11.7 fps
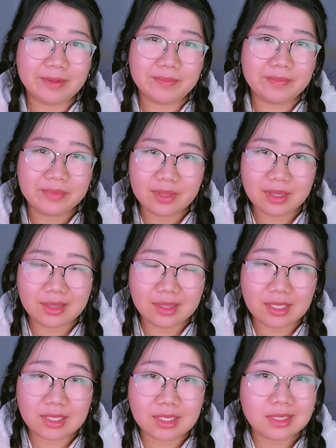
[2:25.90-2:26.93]
Well,
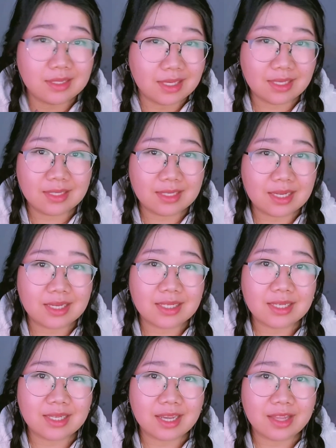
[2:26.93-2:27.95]
let's take the
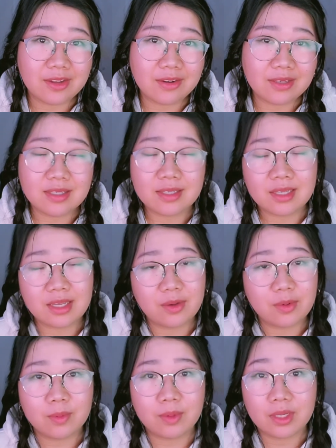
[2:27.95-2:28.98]
test together and
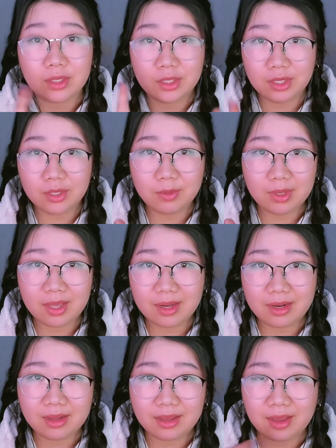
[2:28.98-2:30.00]
see what you
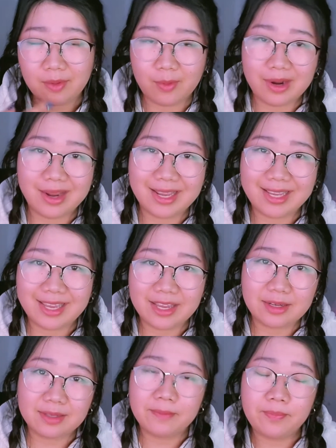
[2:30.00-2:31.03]
get and what I
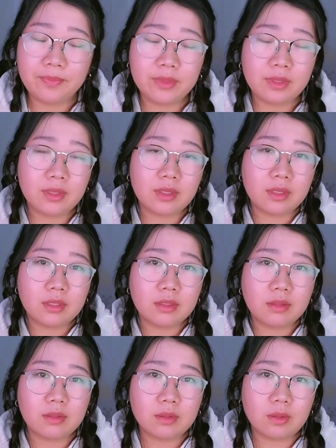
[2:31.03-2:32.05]
get.
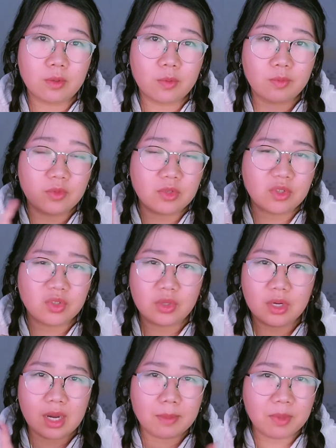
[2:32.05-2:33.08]
So
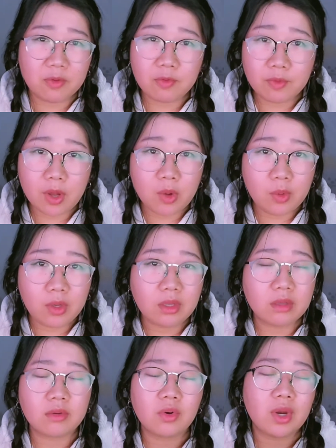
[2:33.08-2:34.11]
just grab your
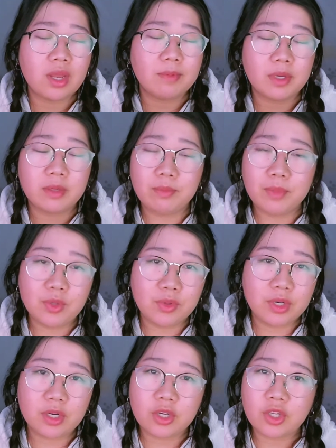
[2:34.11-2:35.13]
phone, grab your
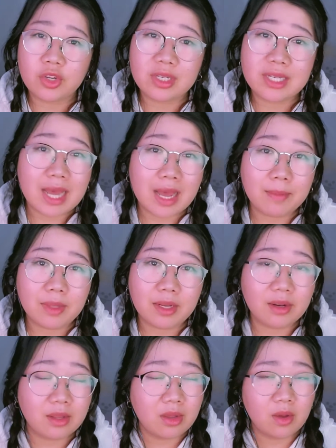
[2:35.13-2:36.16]
computer, your
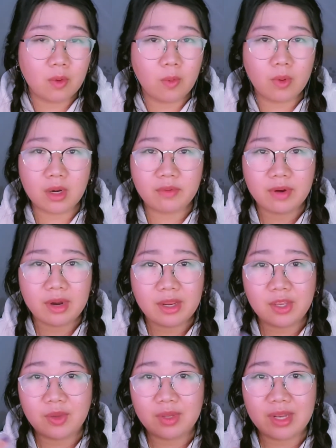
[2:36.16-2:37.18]
tablet, whatever
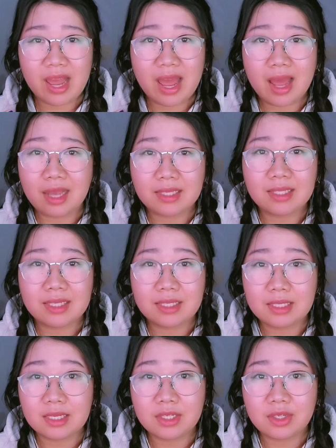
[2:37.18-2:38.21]
you can
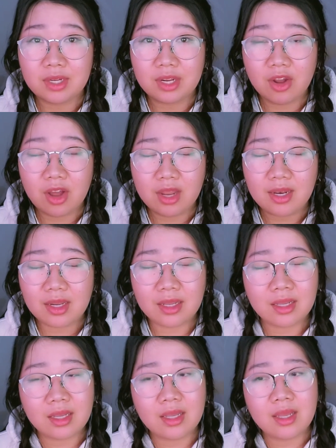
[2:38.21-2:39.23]
access an internet on,